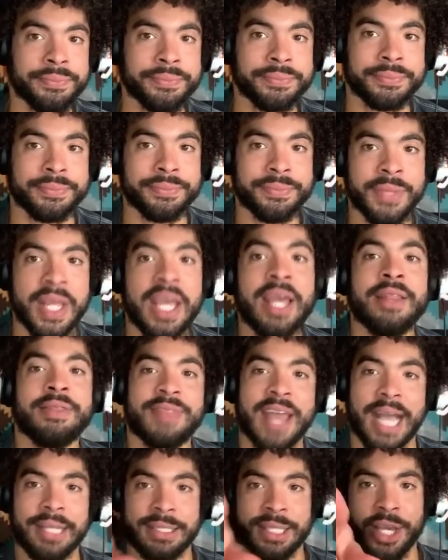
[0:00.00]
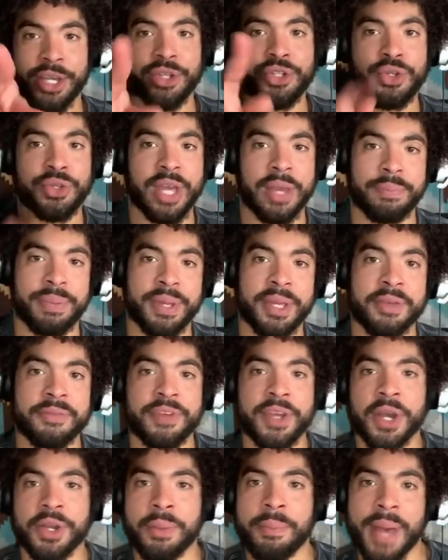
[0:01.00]
Mm-hmm. That's how you do
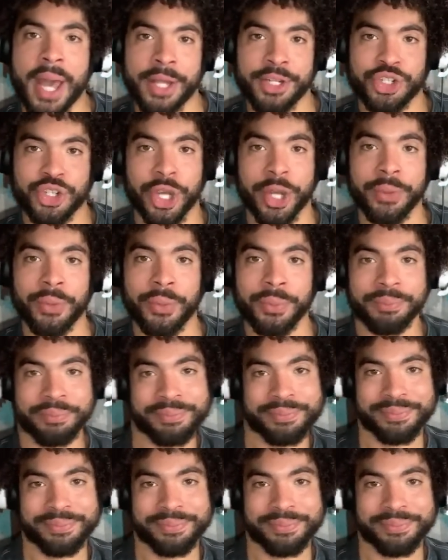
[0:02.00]
that PV on a budget.